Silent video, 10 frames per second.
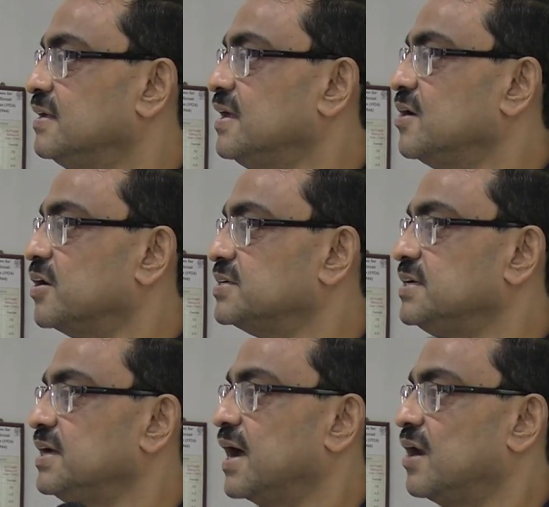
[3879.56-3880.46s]
he or
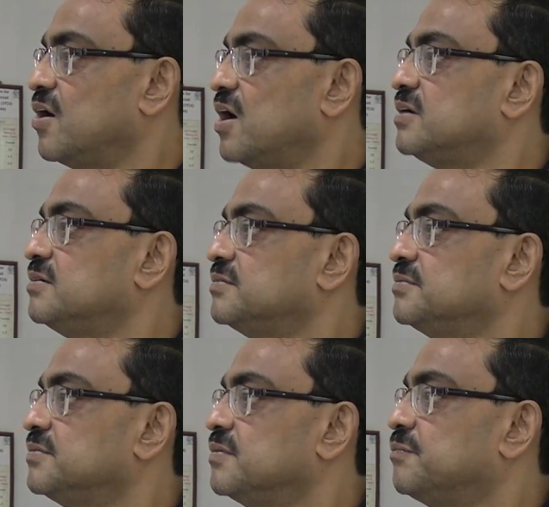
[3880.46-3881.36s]
she cannot
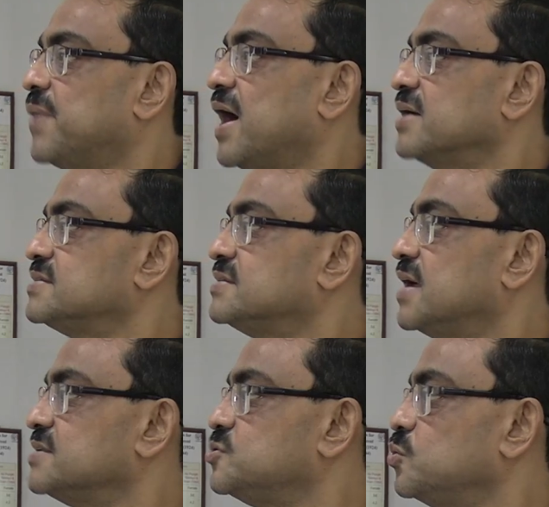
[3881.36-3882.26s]
pass
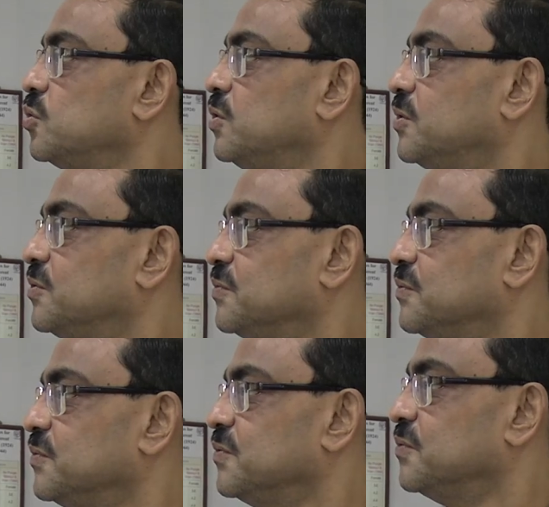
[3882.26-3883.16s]
the stool,
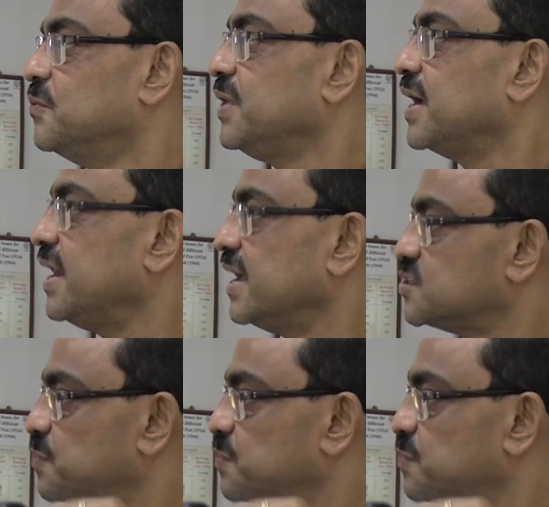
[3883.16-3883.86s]
we can